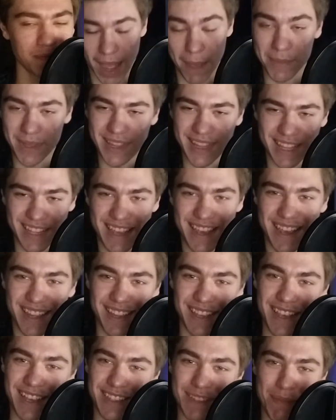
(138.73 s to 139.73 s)
I mean, the
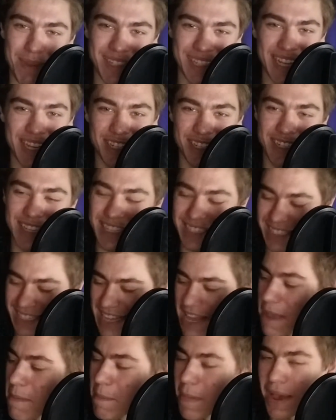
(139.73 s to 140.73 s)
customization is,
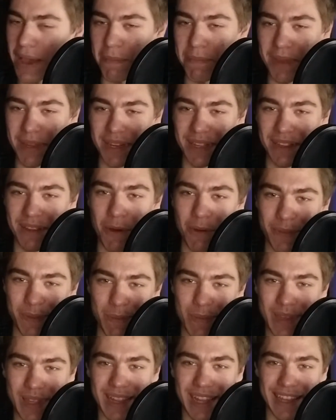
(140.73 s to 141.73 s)
in my opinion, going to
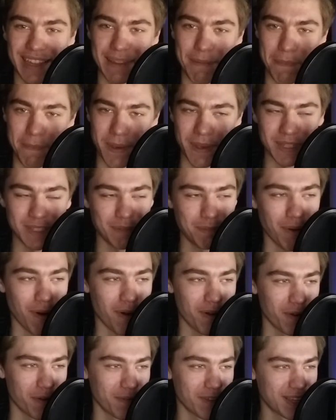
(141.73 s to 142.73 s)
be like the best
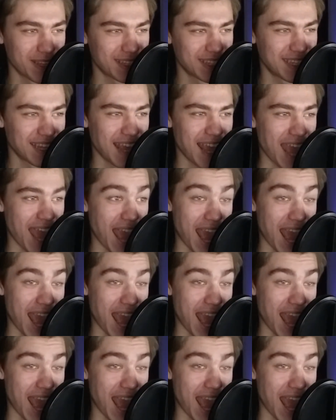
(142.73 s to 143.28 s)
part of it,